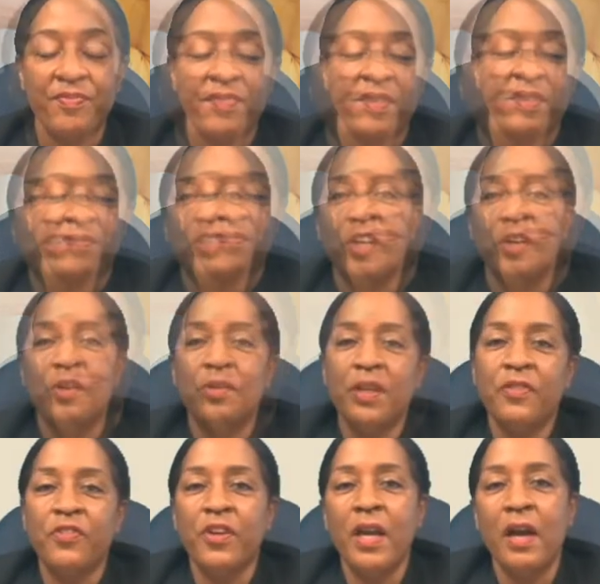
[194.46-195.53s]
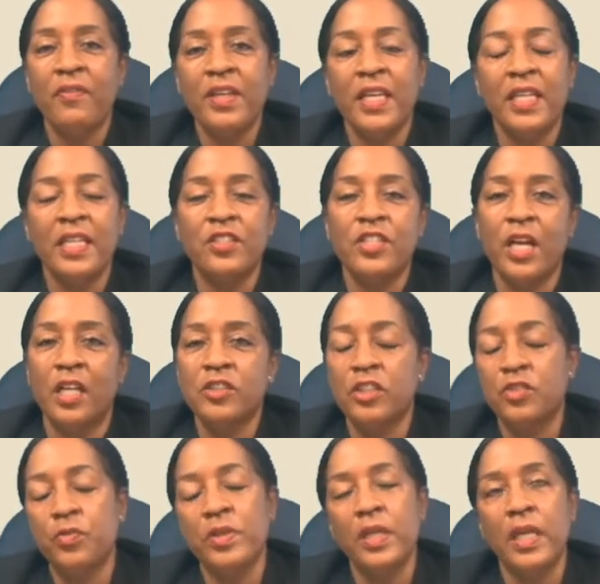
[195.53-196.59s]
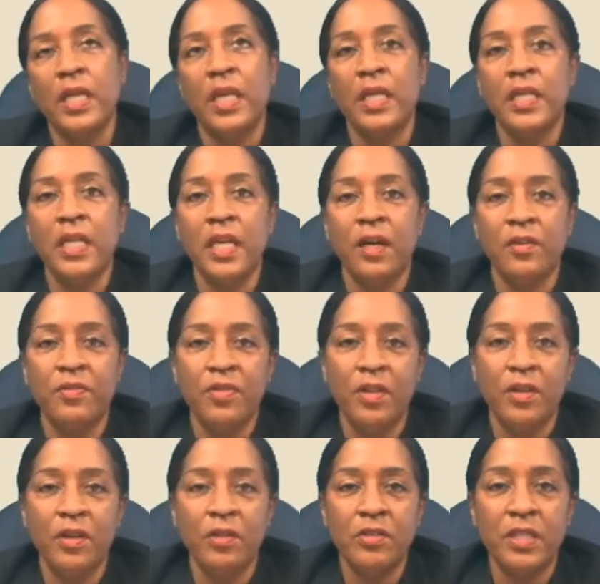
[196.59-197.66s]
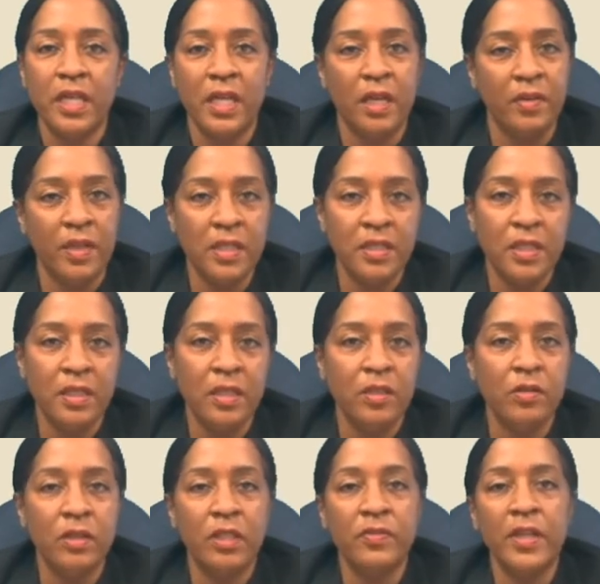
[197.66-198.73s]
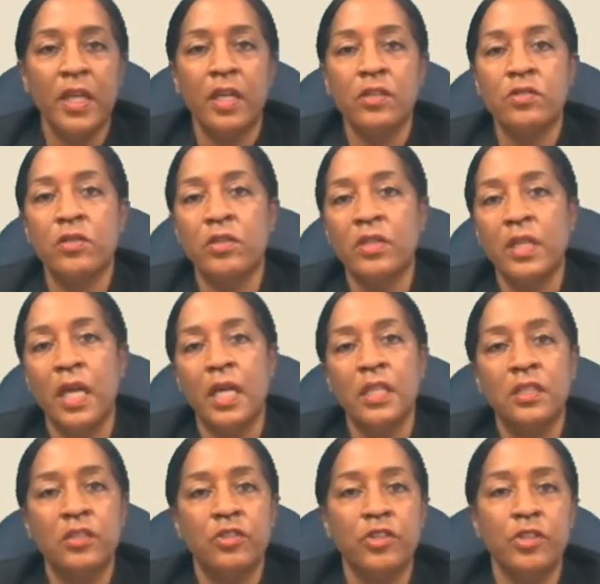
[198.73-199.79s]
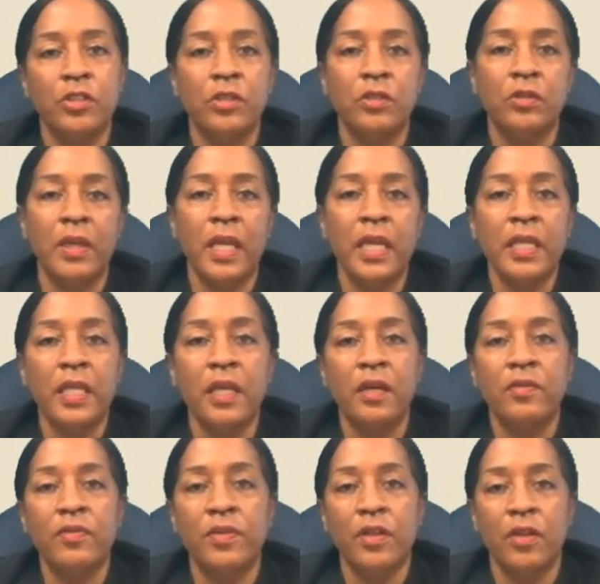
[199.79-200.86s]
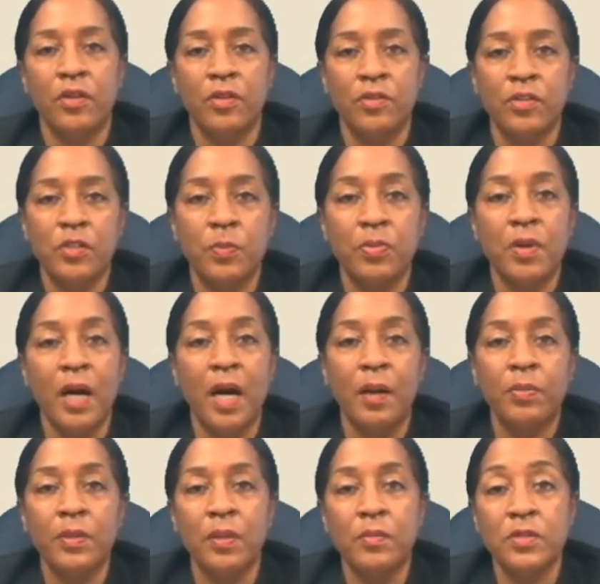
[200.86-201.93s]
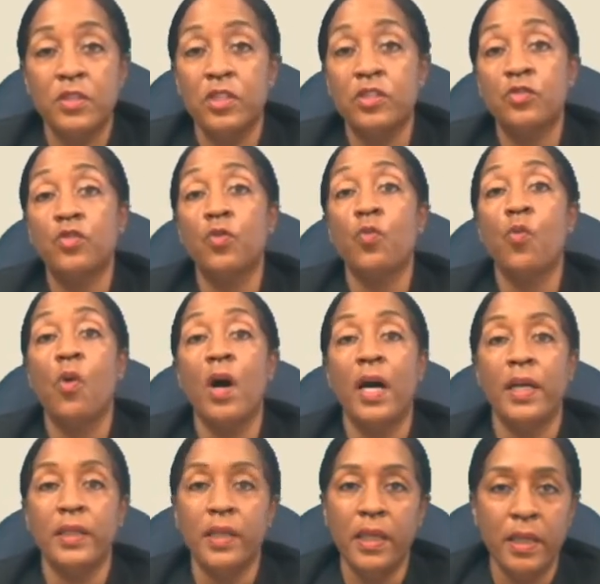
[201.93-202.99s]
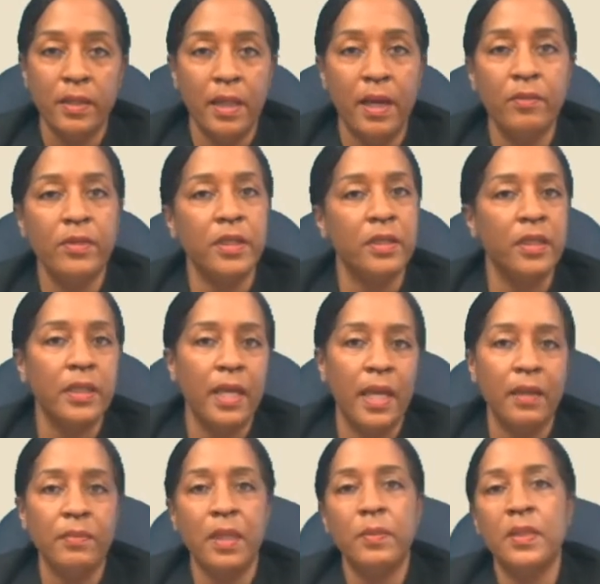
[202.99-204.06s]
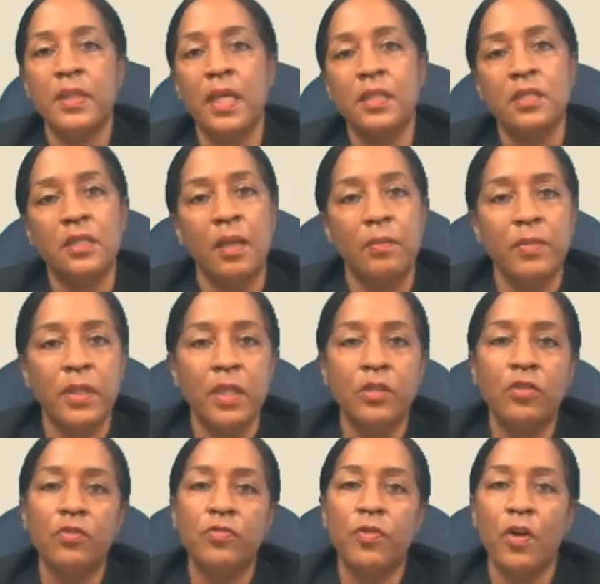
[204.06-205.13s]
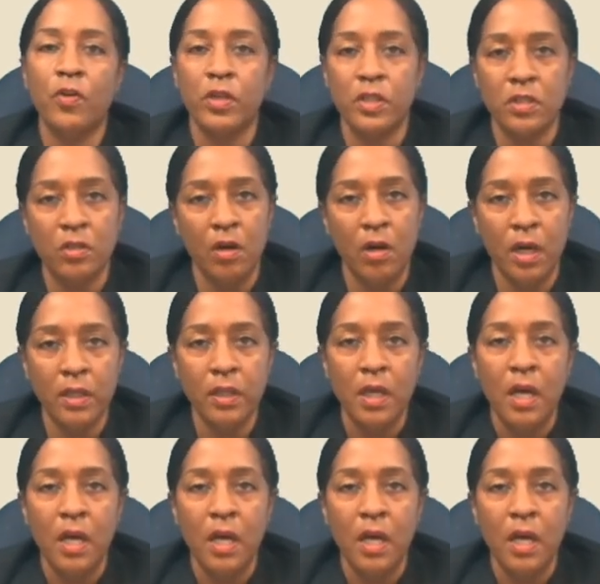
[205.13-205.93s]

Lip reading: So if you're having any challenges with any of those areas, and you could have answered yes to any of those problems, just to one, and that would indicate maybe that's something to focus on